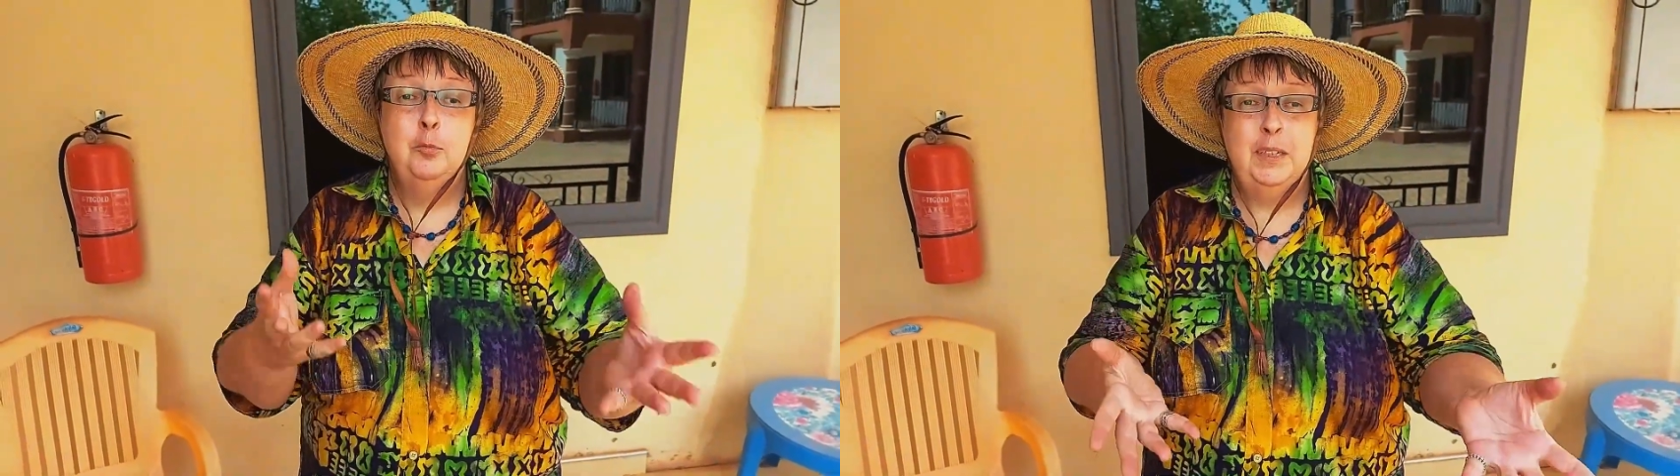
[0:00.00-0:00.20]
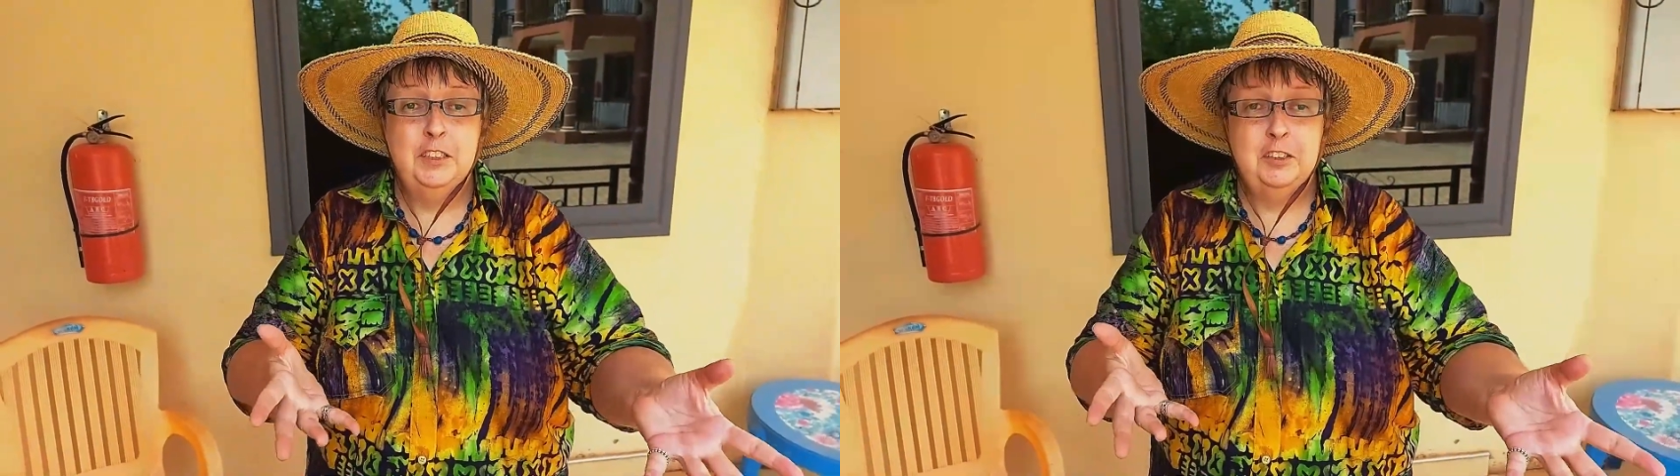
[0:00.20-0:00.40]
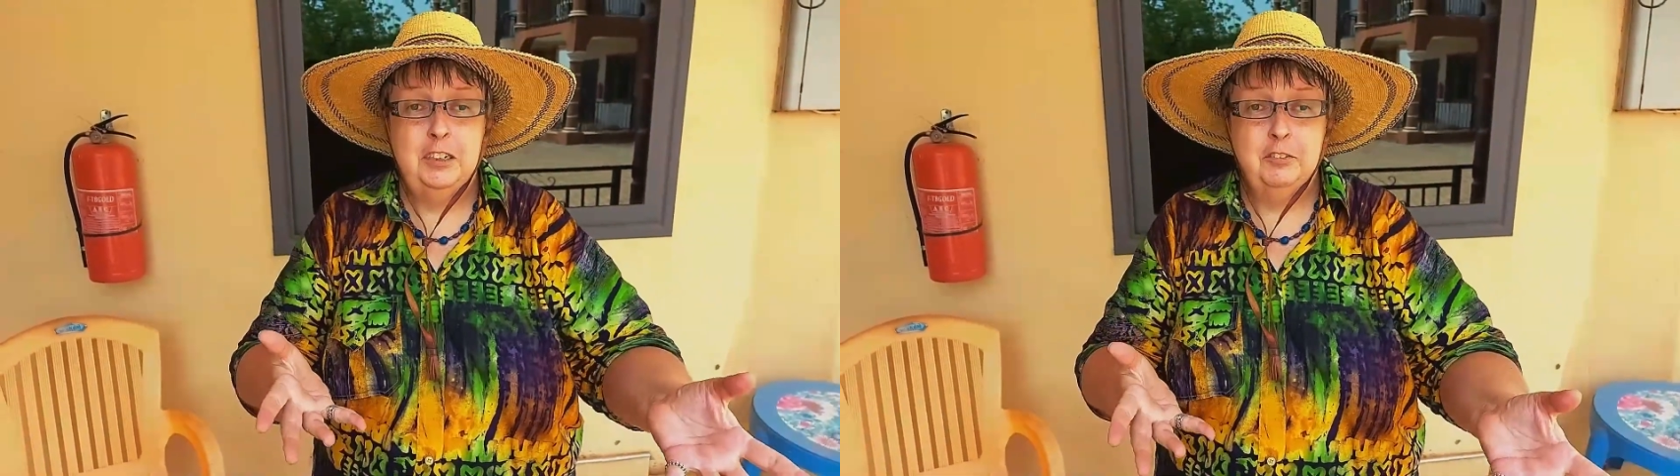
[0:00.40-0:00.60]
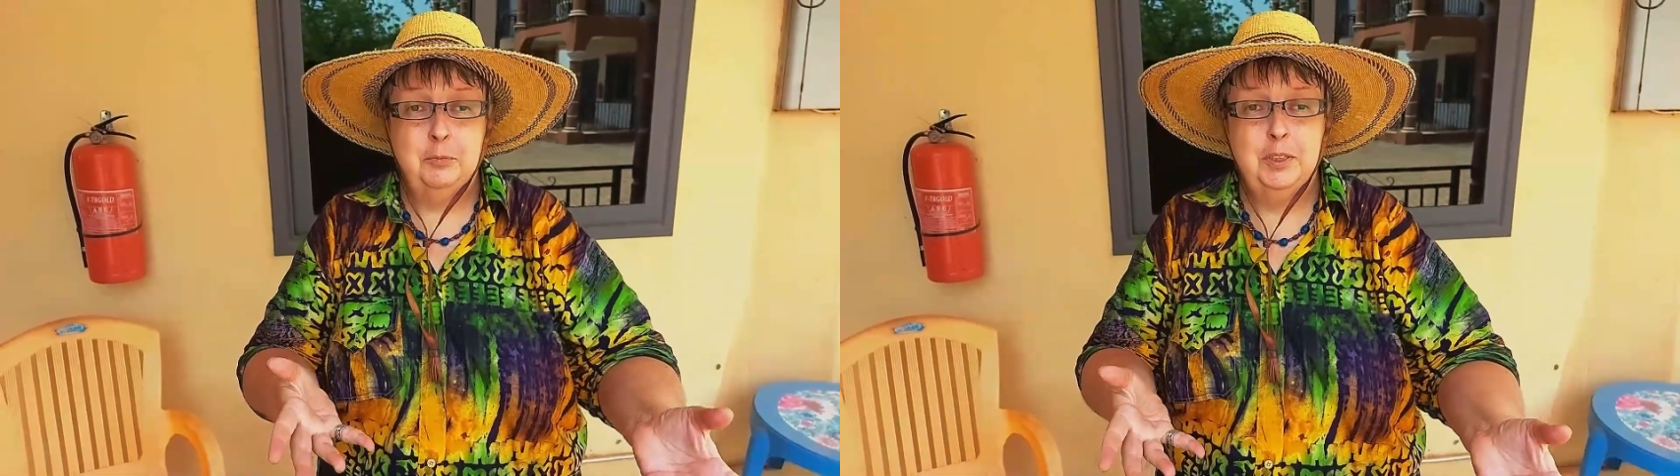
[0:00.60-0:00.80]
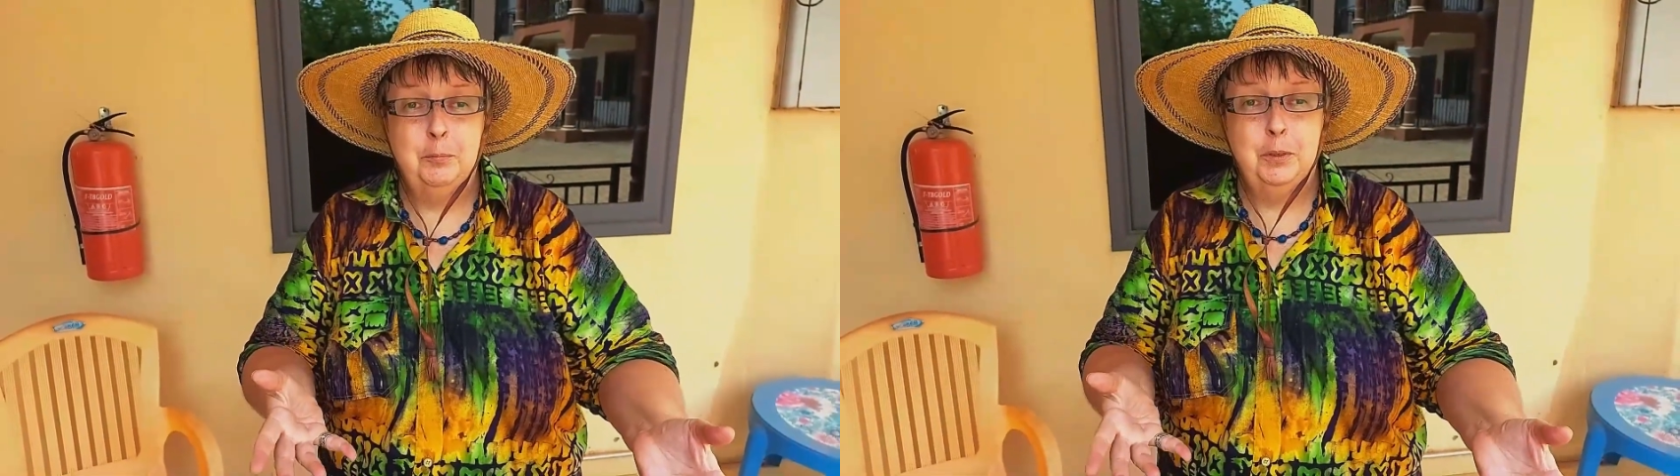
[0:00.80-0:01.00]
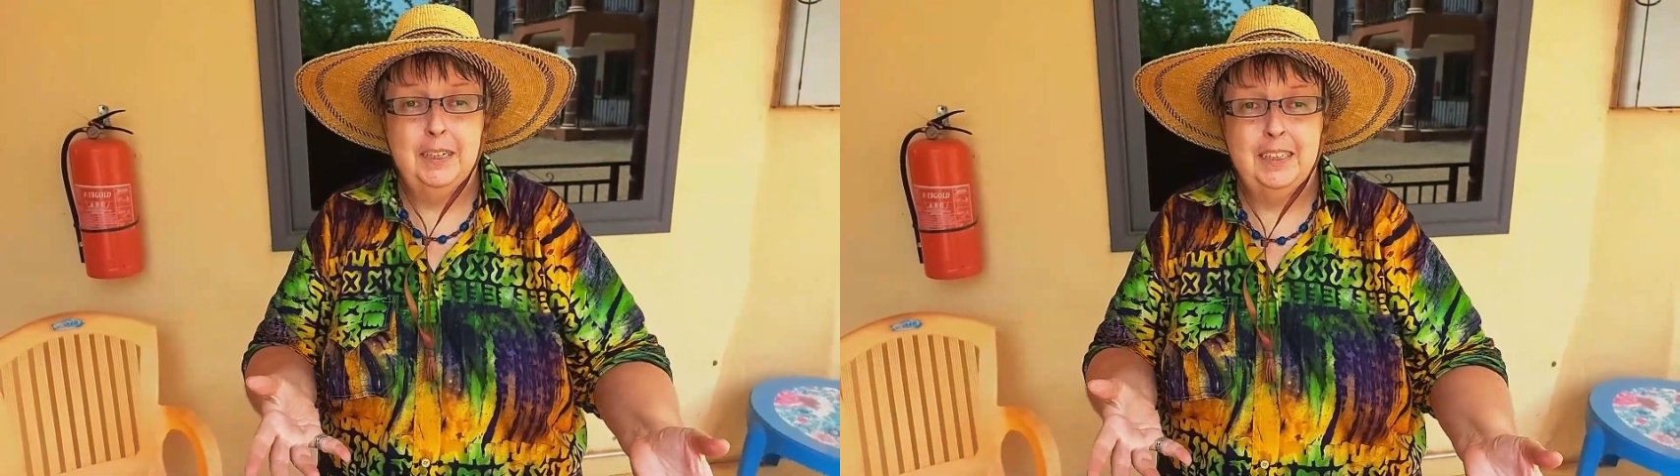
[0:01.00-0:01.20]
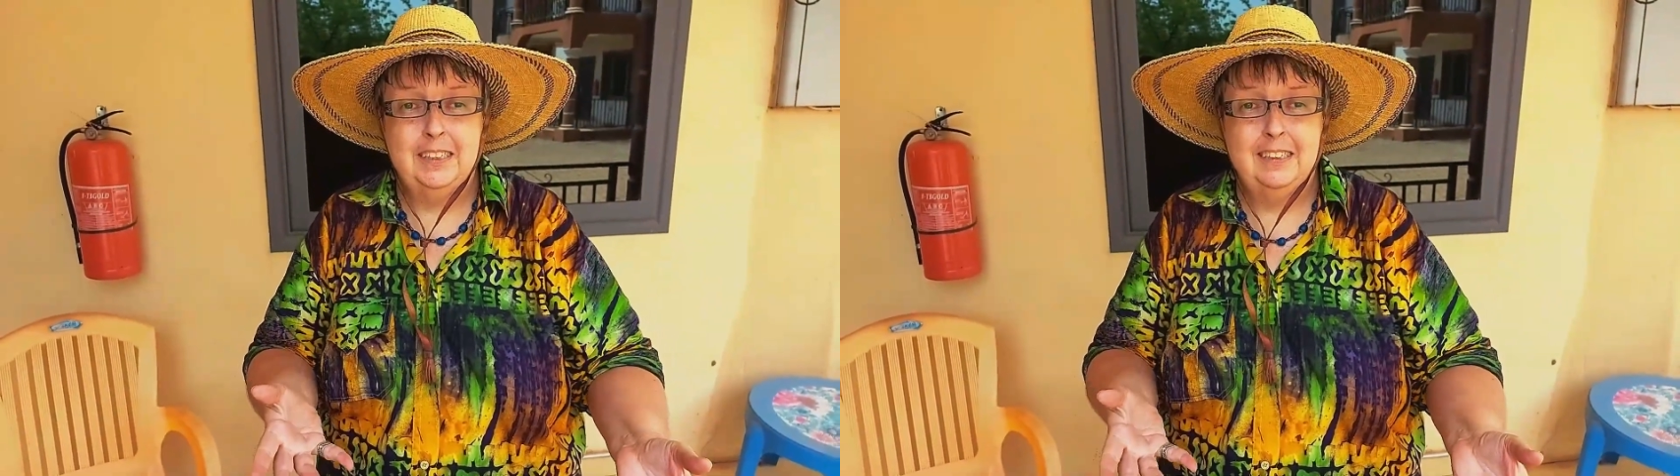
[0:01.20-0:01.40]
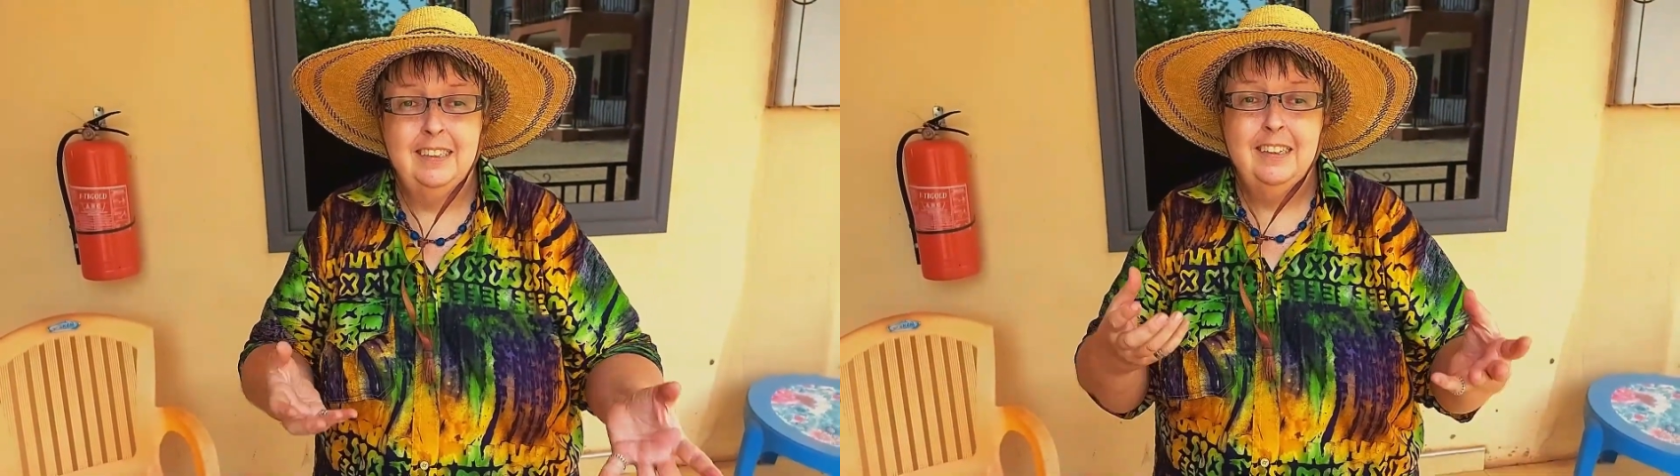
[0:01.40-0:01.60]
make sure you have some sun
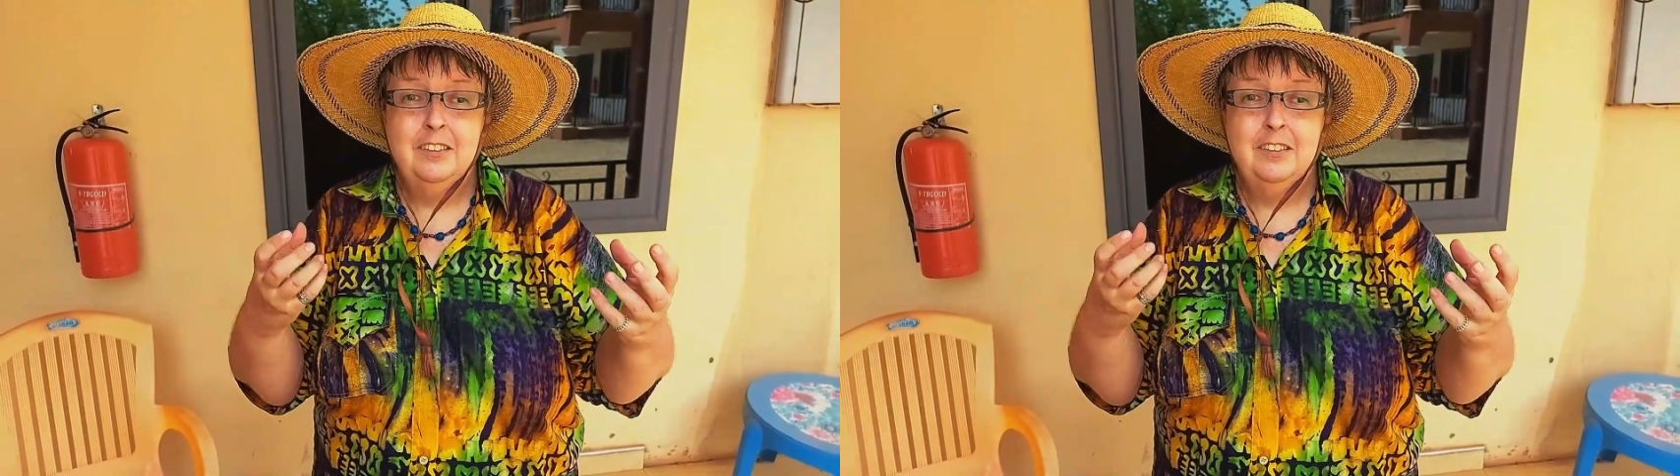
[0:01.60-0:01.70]
protection